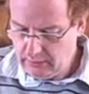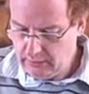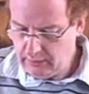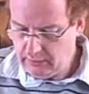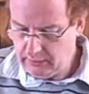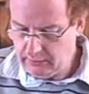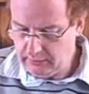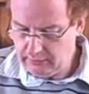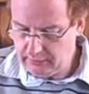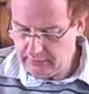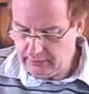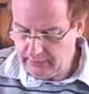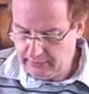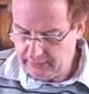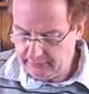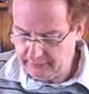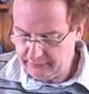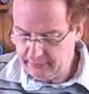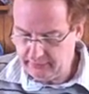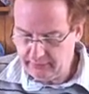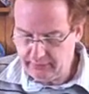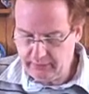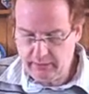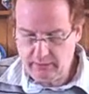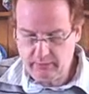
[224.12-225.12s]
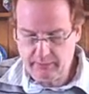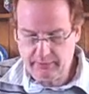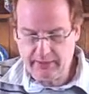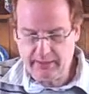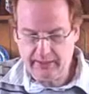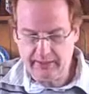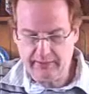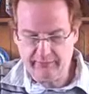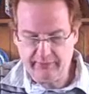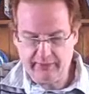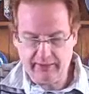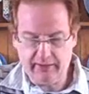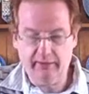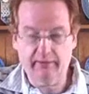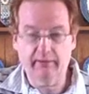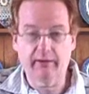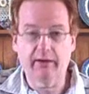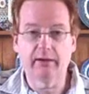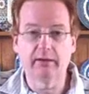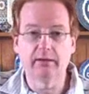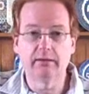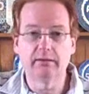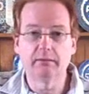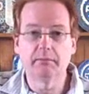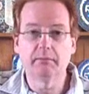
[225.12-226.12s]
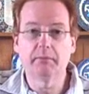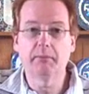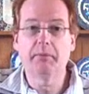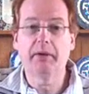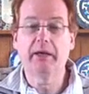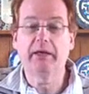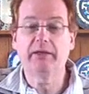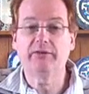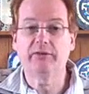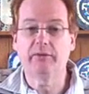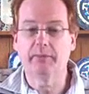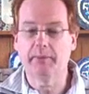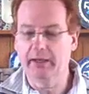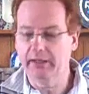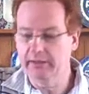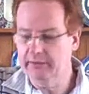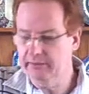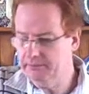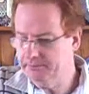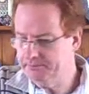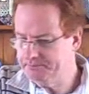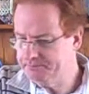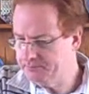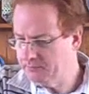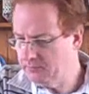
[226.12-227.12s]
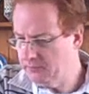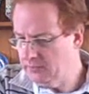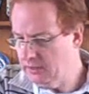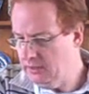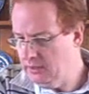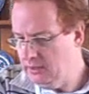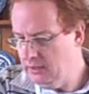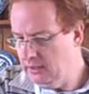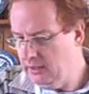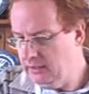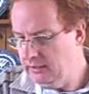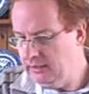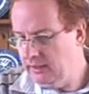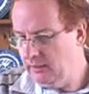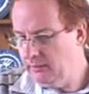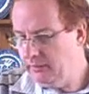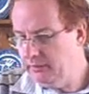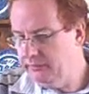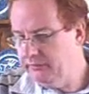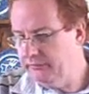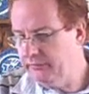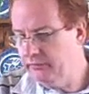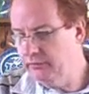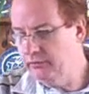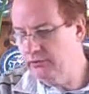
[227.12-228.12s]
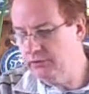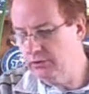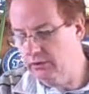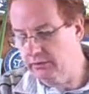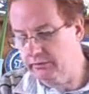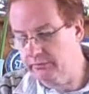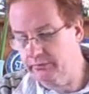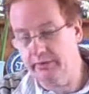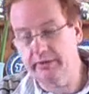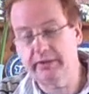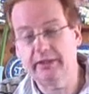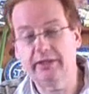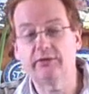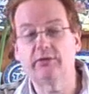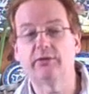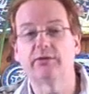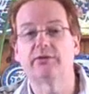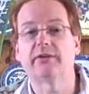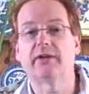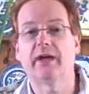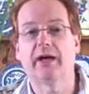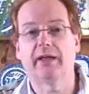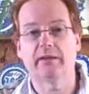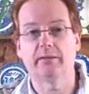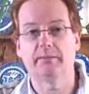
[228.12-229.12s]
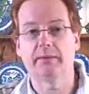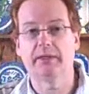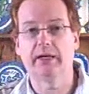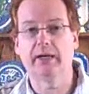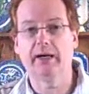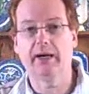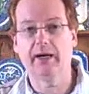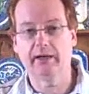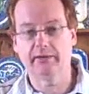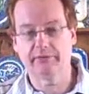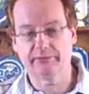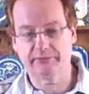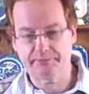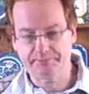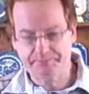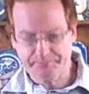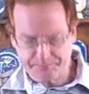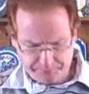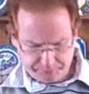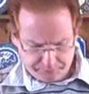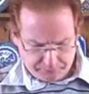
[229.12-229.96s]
Okay, so there we have our pizza base. Now with the FruChocs, what you need to do is cut them in half.